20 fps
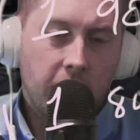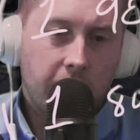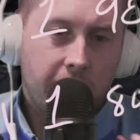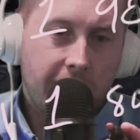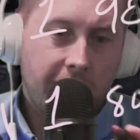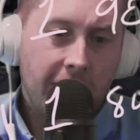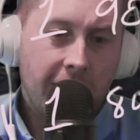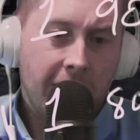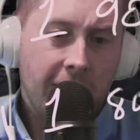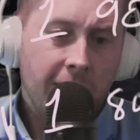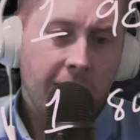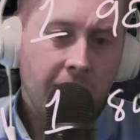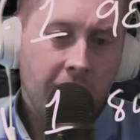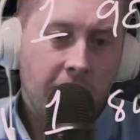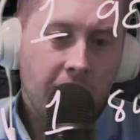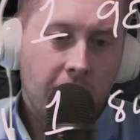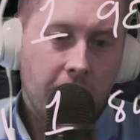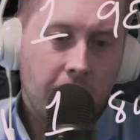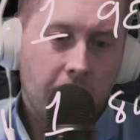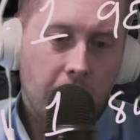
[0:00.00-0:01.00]
$10
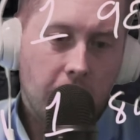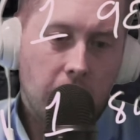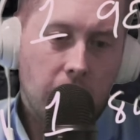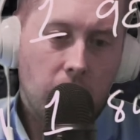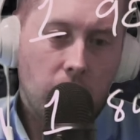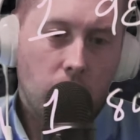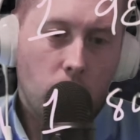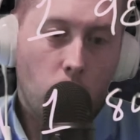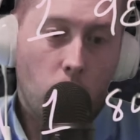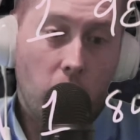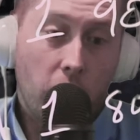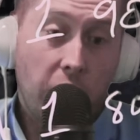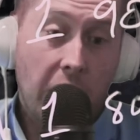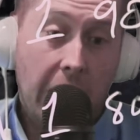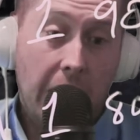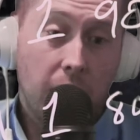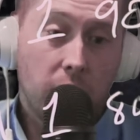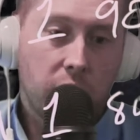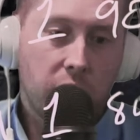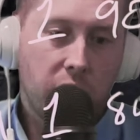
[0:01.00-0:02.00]
or
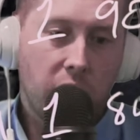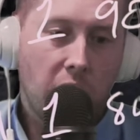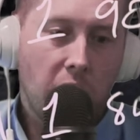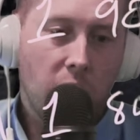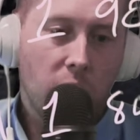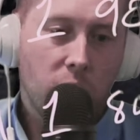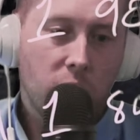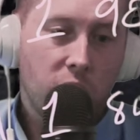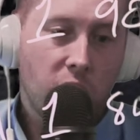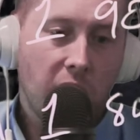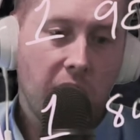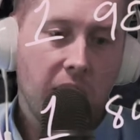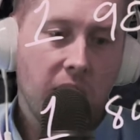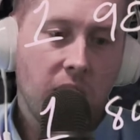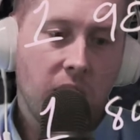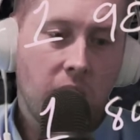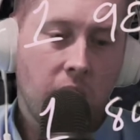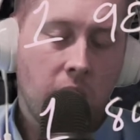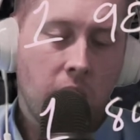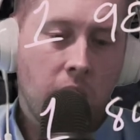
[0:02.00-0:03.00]
$1,000,
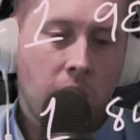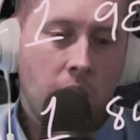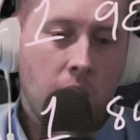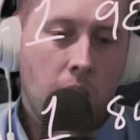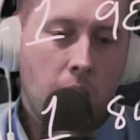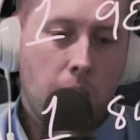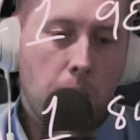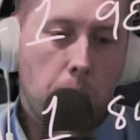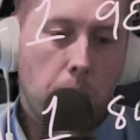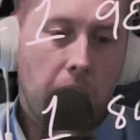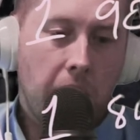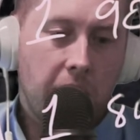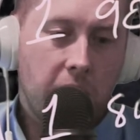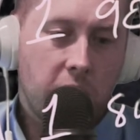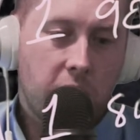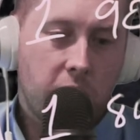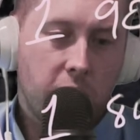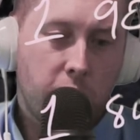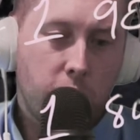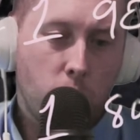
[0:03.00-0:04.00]
right?
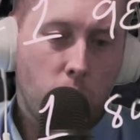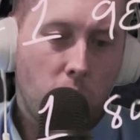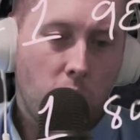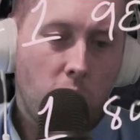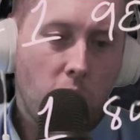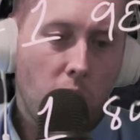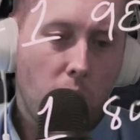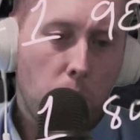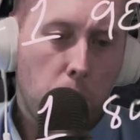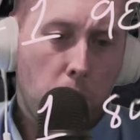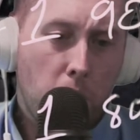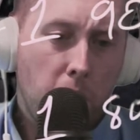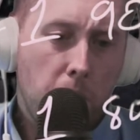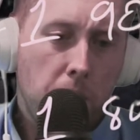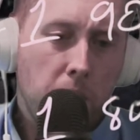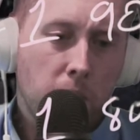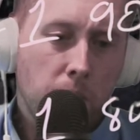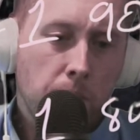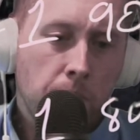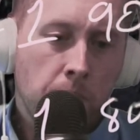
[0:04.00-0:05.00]
Minus the $200
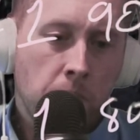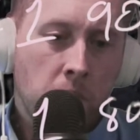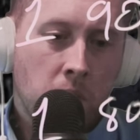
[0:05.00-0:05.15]
premium.